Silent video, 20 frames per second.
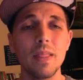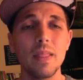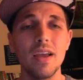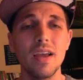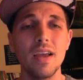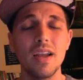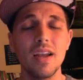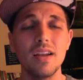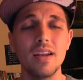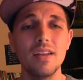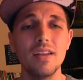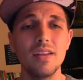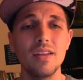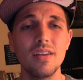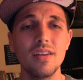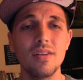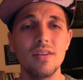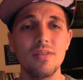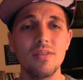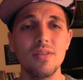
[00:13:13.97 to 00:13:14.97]
And
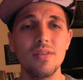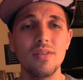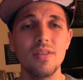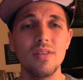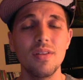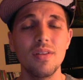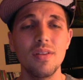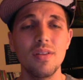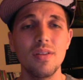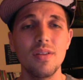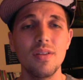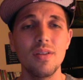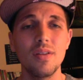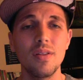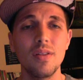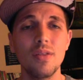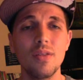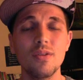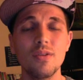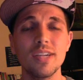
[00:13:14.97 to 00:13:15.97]
you know,
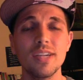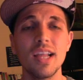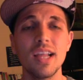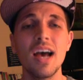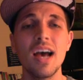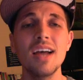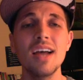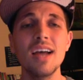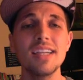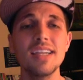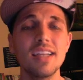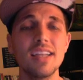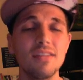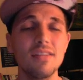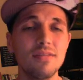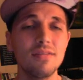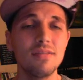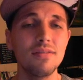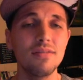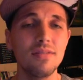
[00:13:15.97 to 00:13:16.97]
those lies
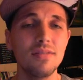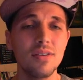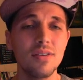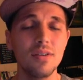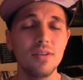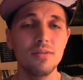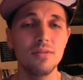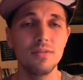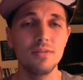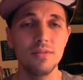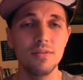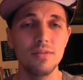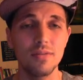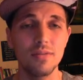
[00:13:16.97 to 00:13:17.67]
have